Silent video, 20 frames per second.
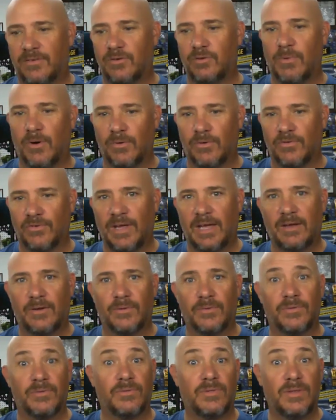new
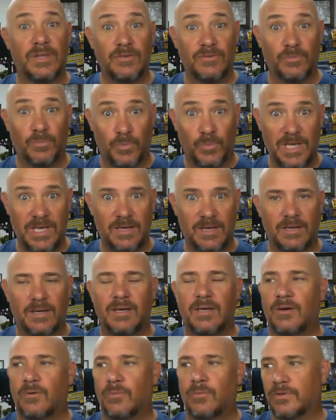motorcycle this week,
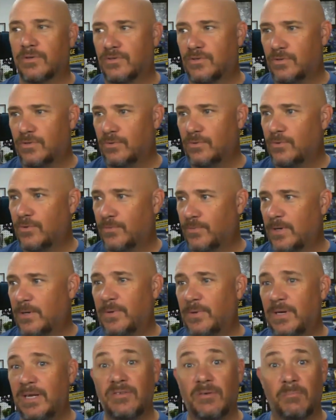well, 2-3
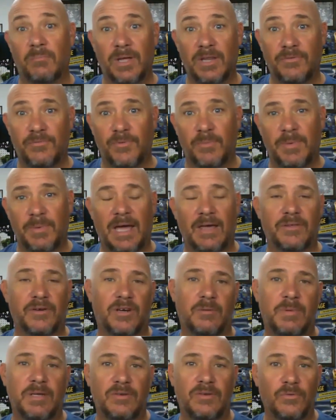weeks, a month from now, they're
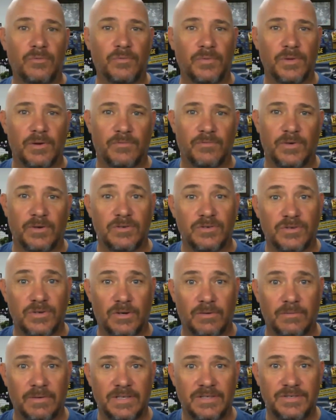going to be due for their first
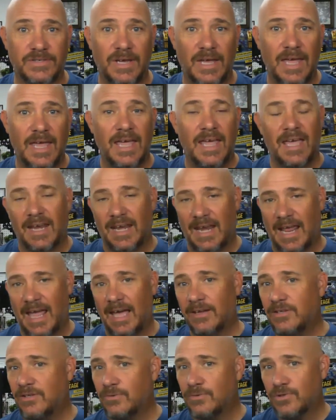service. And
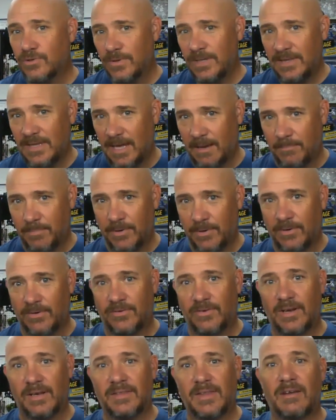how you treat that
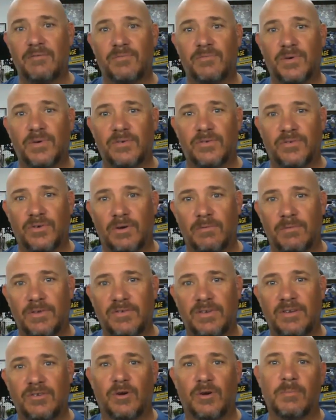person at that first service
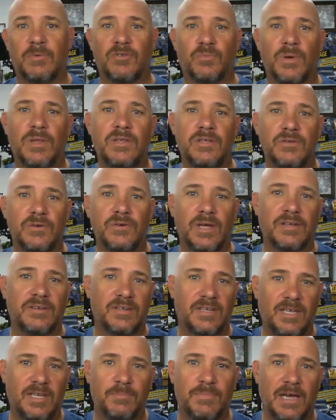determines whether you get to
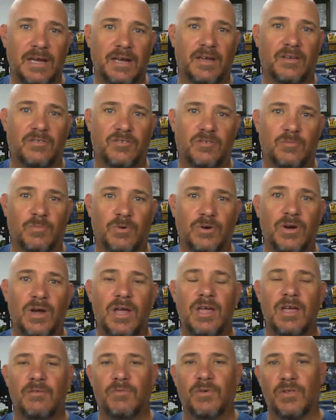keep that customer
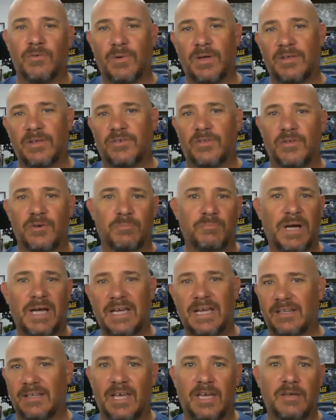for the rest of their
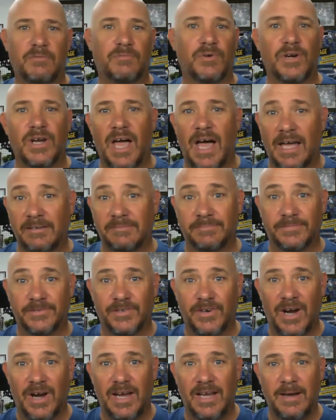buying life or not,
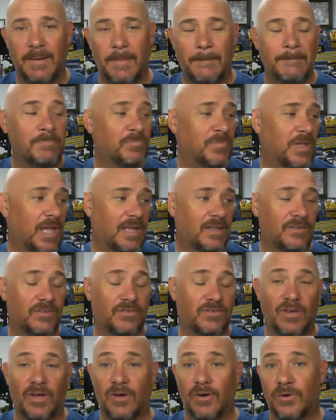right? And
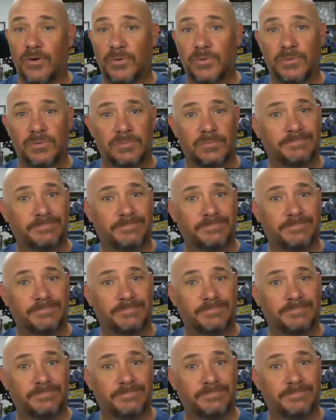so